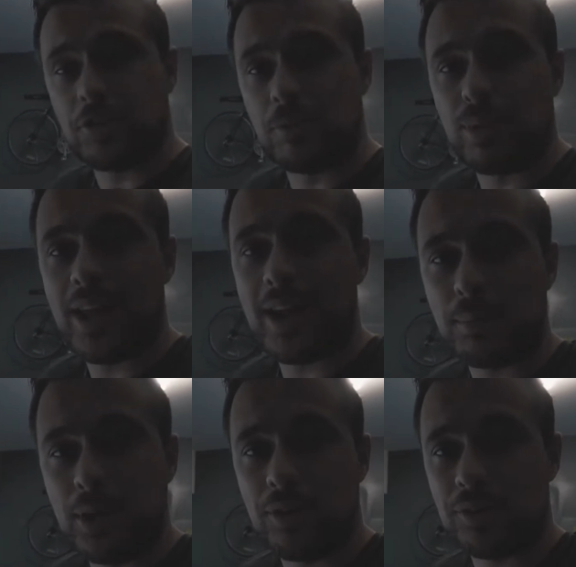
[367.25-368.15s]
the black
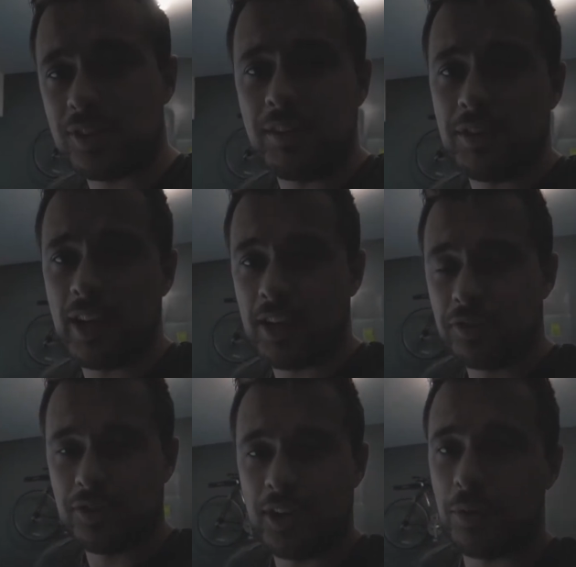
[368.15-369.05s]
mirrors give it an extra
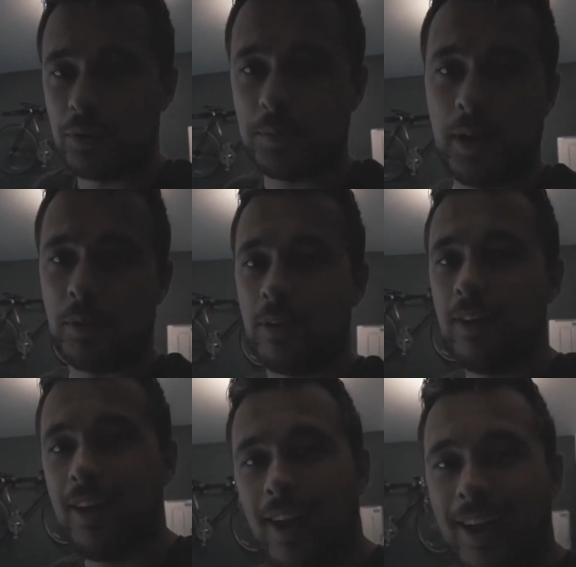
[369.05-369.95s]
10 horsepower,
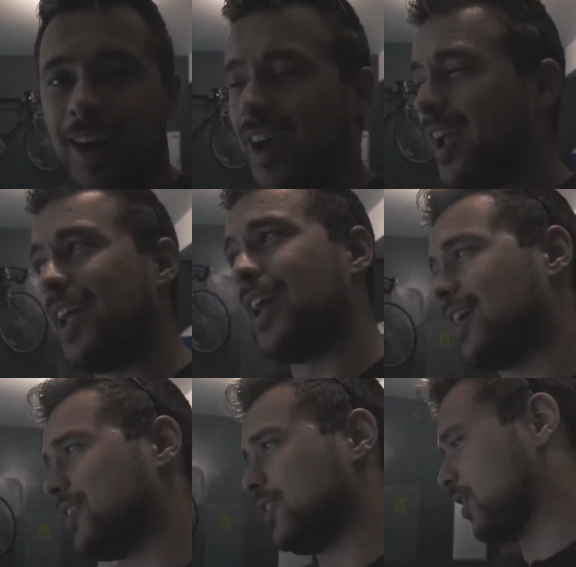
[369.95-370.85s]

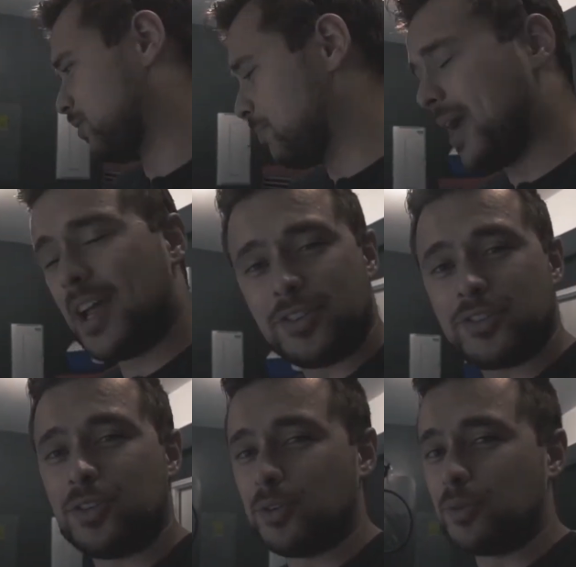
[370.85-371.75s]
and the badges
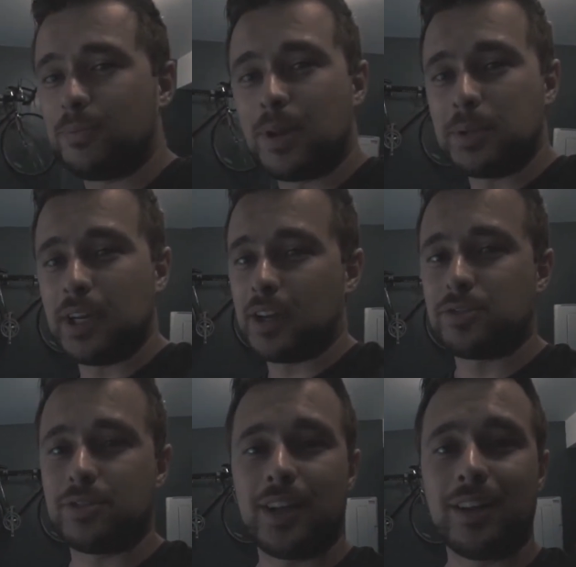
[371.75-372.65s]
too, maybe an
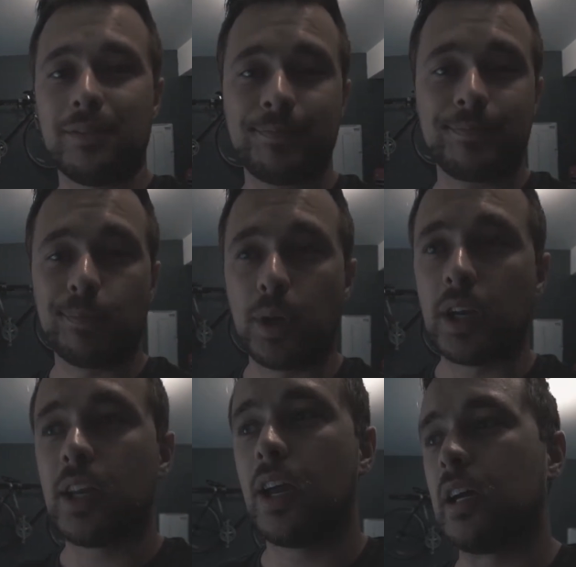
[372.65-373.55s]
extra 10. But
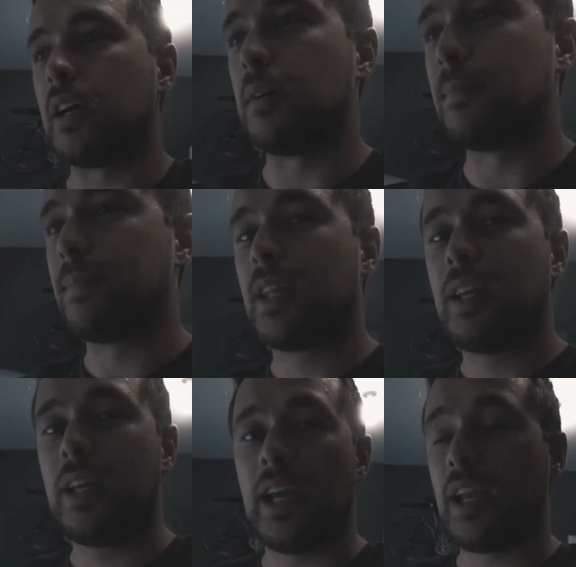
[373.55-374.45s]

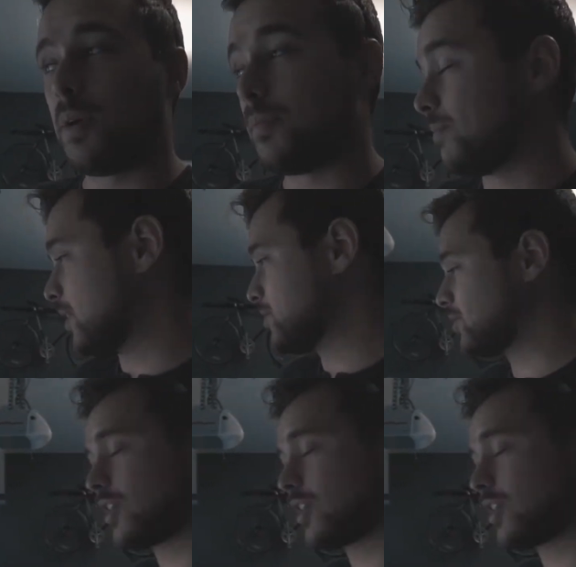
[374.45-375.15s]
anyway, this is the